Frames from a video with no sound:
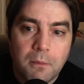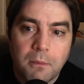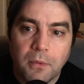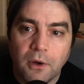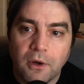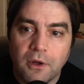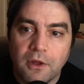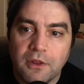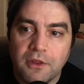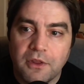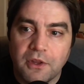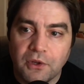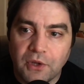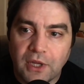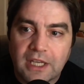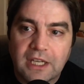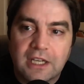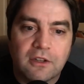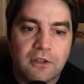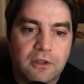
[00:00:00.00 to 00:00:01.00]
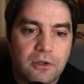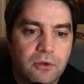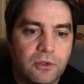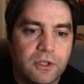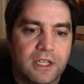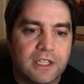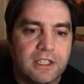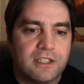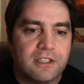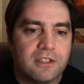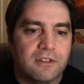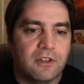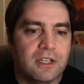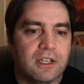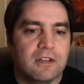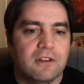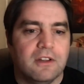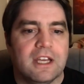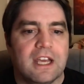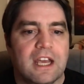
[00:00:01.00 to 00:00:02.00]
But the likelihood is,
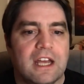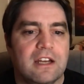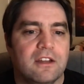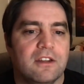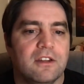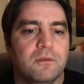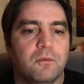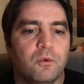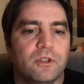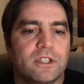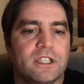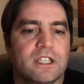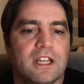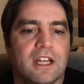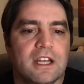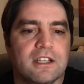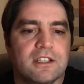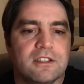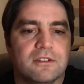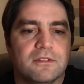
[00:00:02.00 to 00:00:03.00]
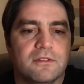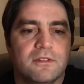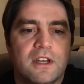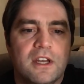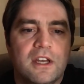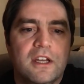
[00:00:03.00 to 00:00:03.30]
like anything, we'll see that sort